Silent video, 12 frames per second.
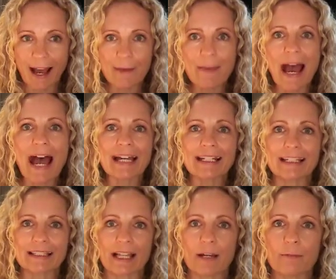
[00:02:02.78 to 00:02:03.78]
I'm
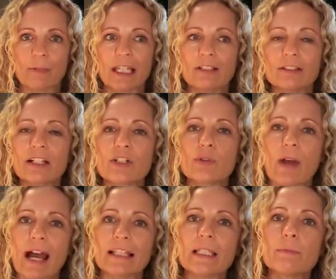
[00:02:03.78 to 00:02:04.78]
adding them. It'll let you
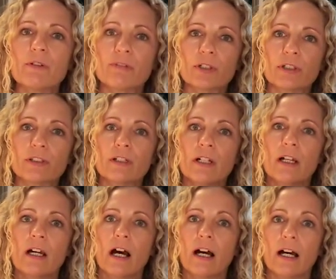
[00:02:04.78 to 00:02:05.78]
add them if you're
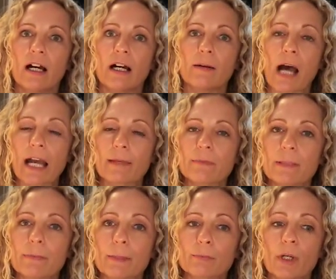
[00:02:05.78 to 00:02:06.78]
uh,
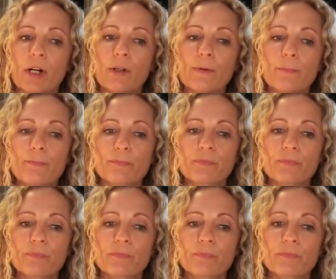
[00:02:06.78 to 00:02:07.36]
IMDb Pro.